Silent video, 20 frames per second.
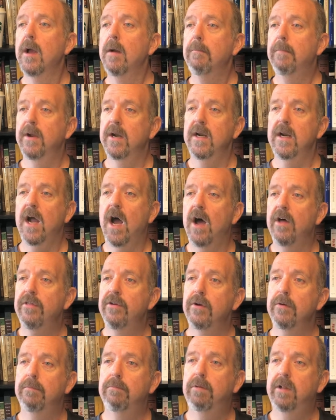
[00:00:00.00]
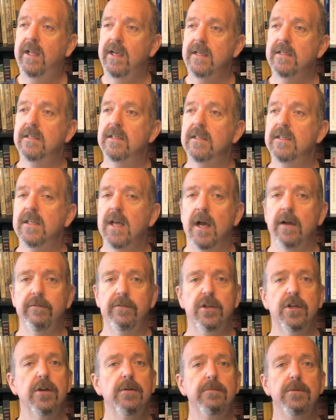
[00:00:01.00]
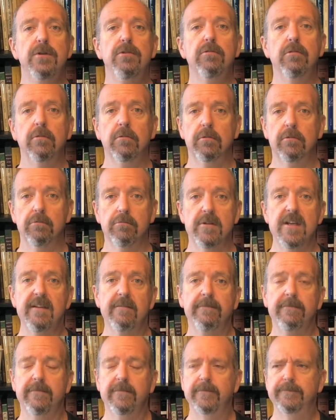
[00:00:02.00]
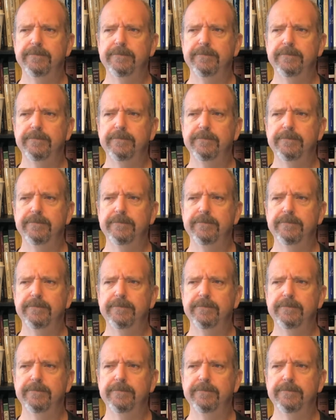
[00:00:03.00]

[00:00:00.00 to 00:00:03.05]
but at other places of communal grief.